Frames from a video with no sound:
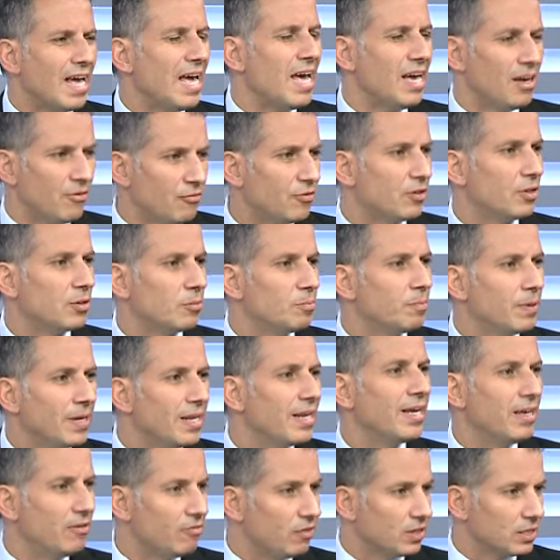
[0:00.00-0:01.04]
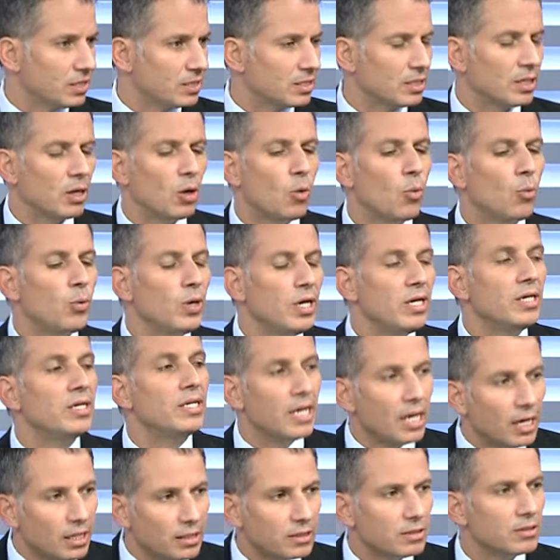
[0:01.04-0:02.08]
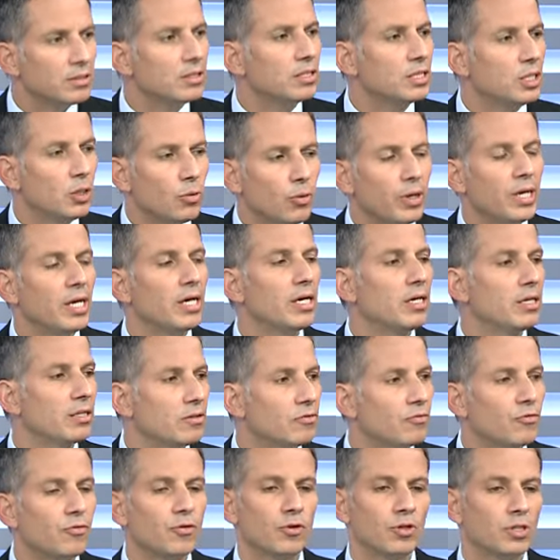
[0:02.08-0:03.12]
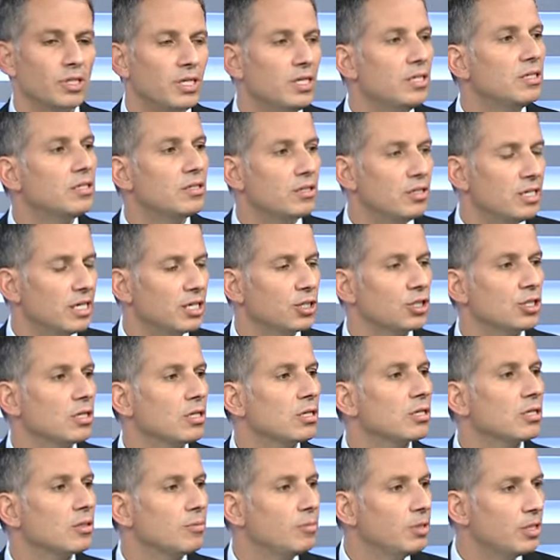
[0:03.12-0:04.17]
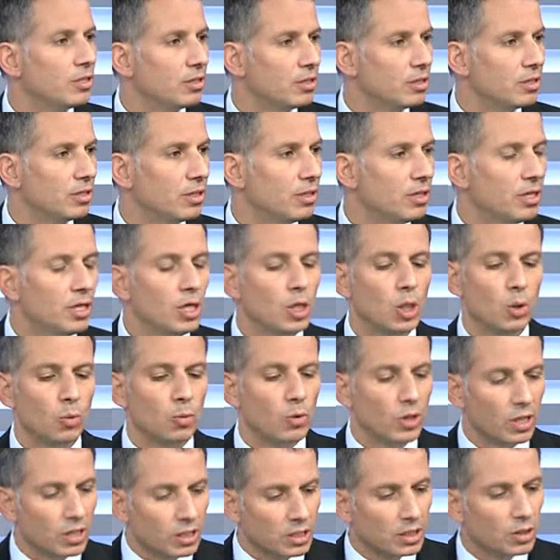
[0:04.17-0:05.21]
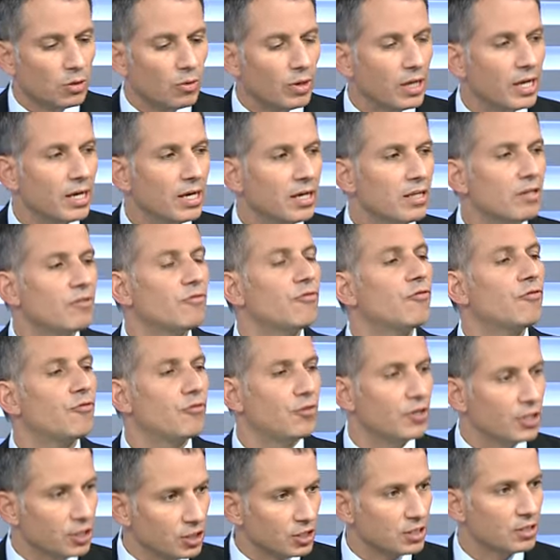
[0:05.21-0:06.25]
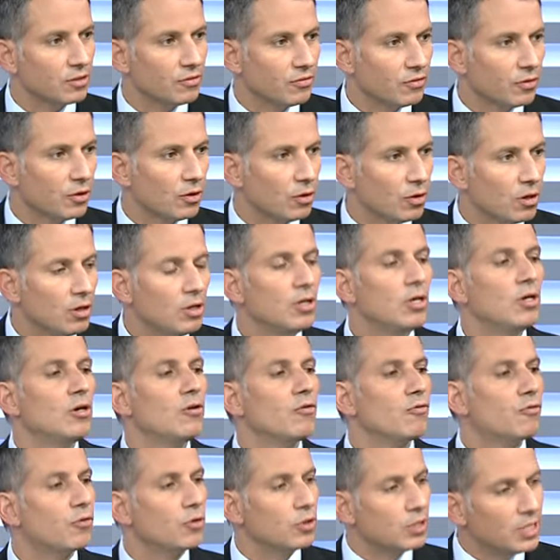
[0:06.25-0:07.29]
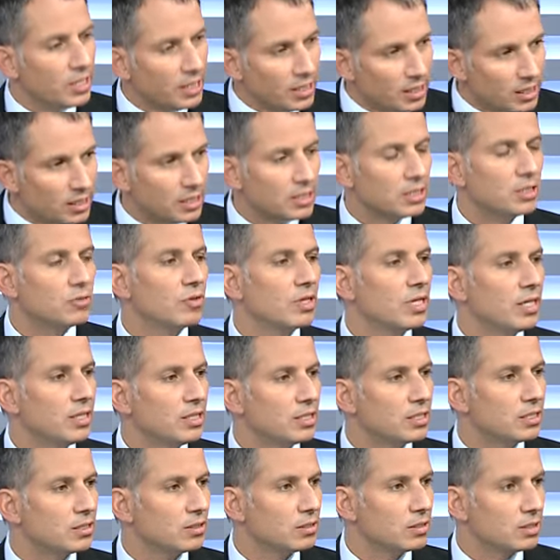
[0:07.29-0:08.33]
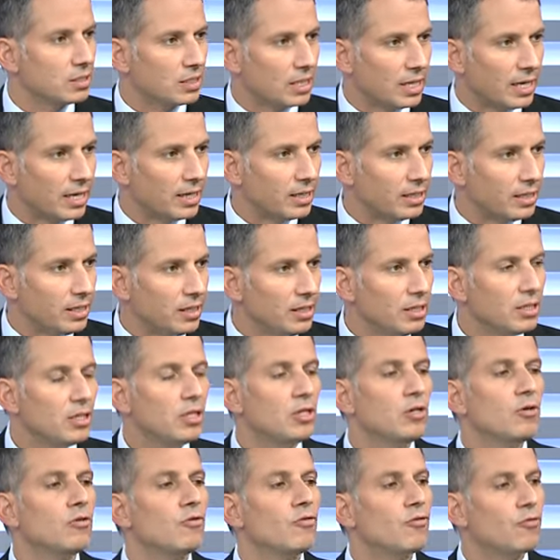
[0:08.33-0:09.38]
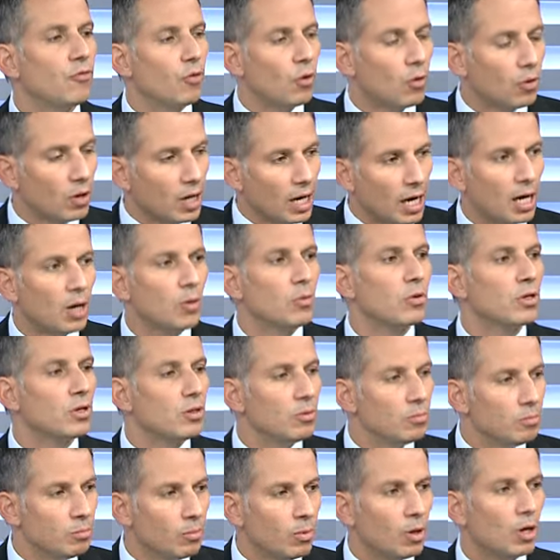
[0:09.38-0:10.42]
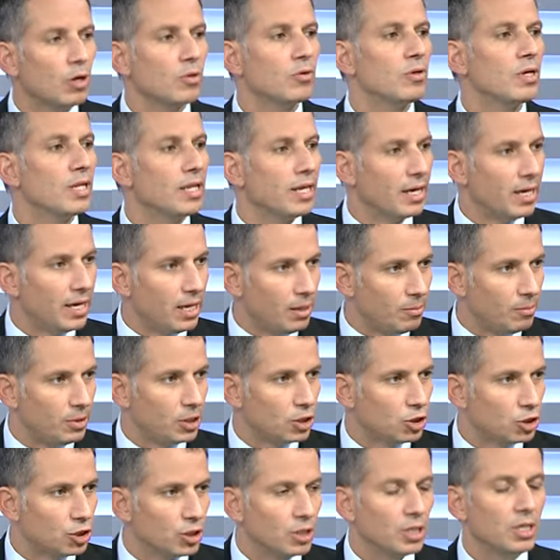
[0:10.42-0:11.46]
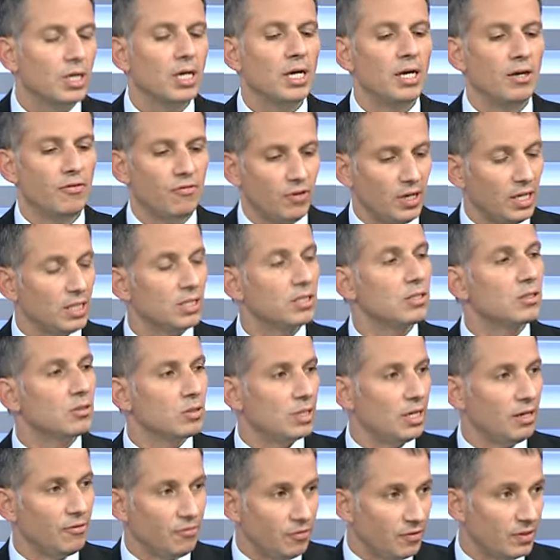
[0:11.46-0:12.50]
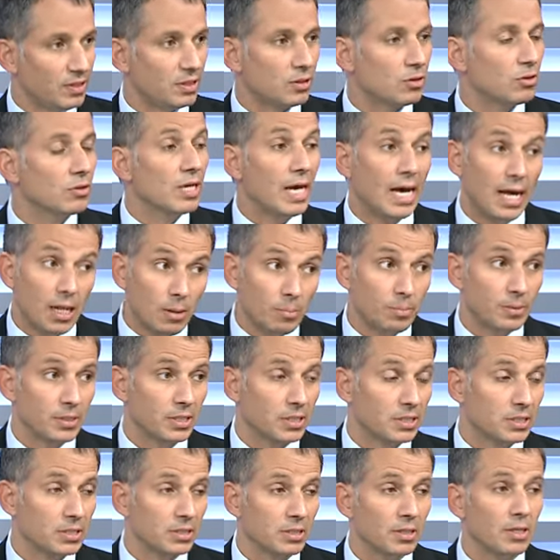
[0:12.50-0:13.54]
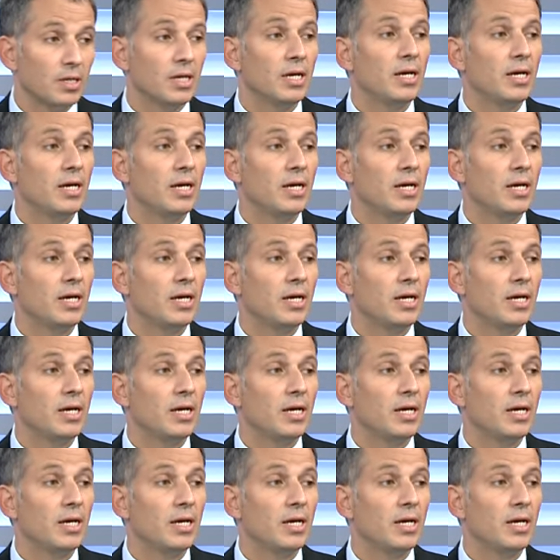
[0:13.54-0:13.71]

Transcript: ever believe us. We're not doing it for the international community. We are doing it, first of all, for the Israeli society, for our moral image. If it could help us